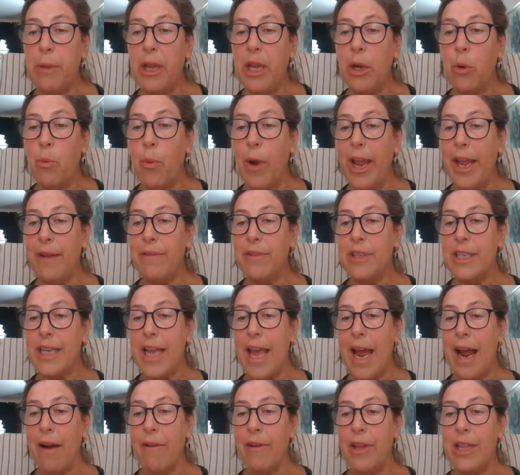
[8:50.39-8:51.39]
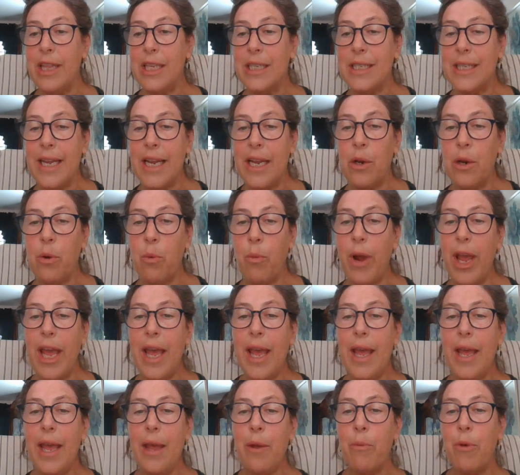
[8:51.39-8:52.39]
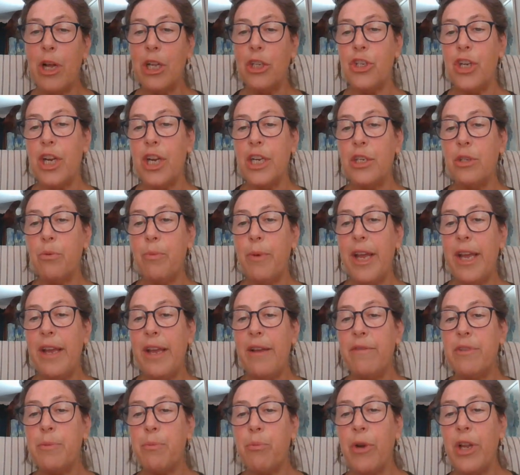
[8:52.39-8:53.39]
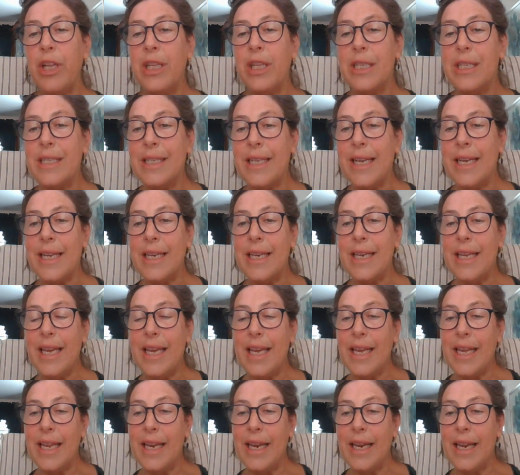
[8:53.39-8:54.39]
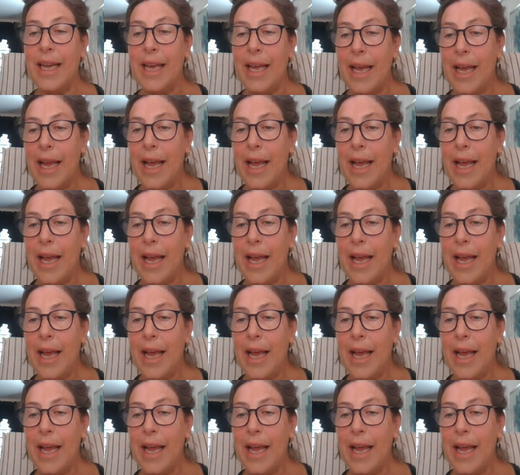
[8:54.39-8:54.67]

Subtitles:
Big waves carry the sand away, while gentle waves bring the sand in.